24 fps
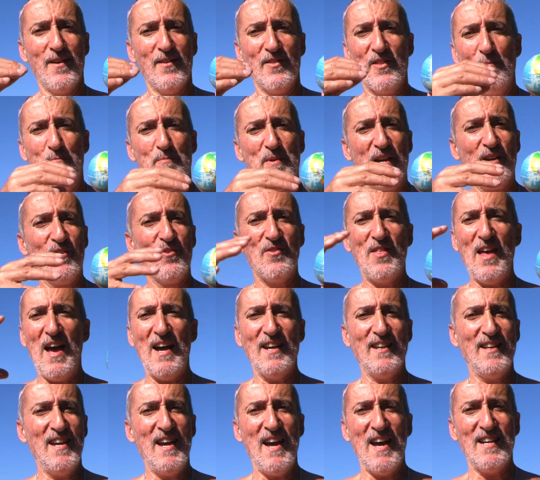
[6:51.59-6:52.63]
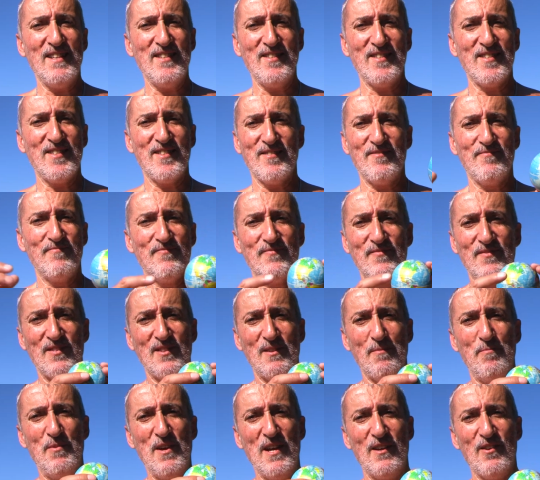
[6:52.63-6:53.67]
the bigger that gets,
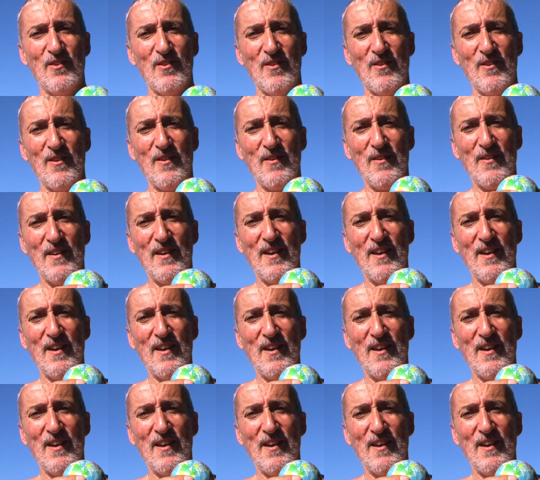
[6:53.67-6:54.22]
the bigger